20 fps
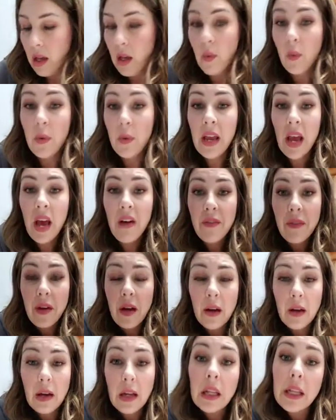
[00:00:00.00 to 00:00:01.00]
We have
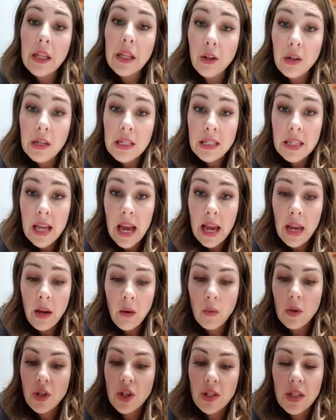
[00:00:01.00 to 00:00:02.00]
a Clear as Day,
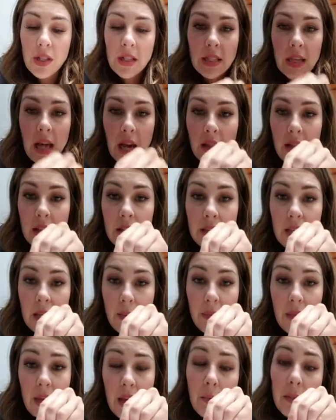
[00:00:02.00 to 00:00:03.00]
which is exactly the
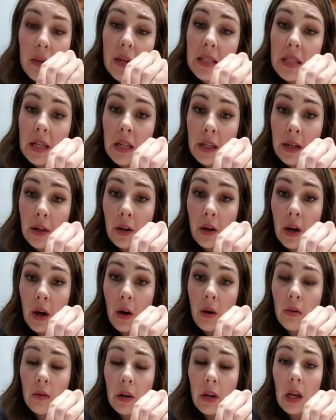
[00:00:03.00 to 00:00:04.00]
same thing, but it's a clear
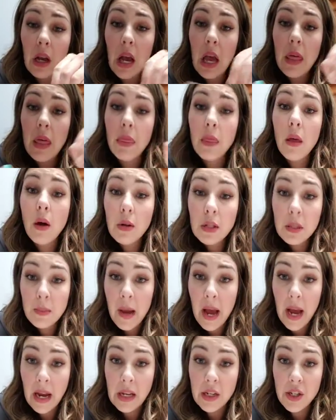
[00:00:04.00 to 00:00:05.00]
coat. And those
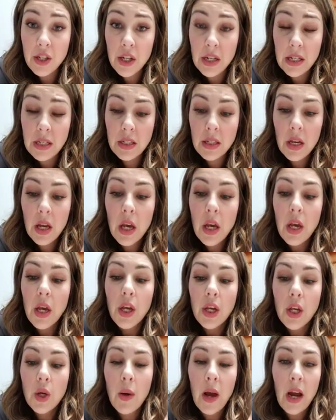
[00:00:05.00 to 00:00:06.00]
packages,
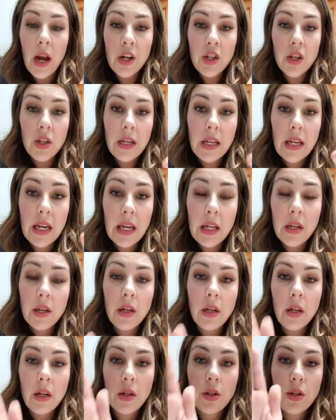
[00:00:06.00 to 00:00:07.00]
you actually
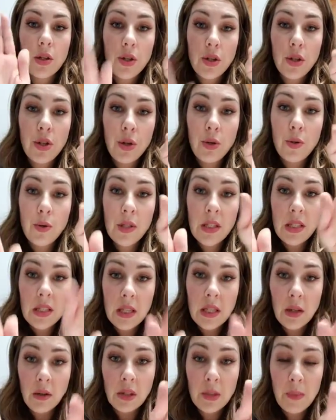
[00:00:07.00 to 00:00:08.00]
get 2
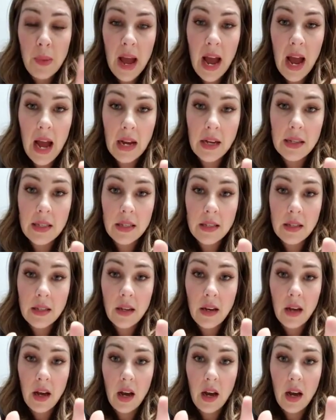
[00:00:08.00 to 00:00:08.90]
sealed packs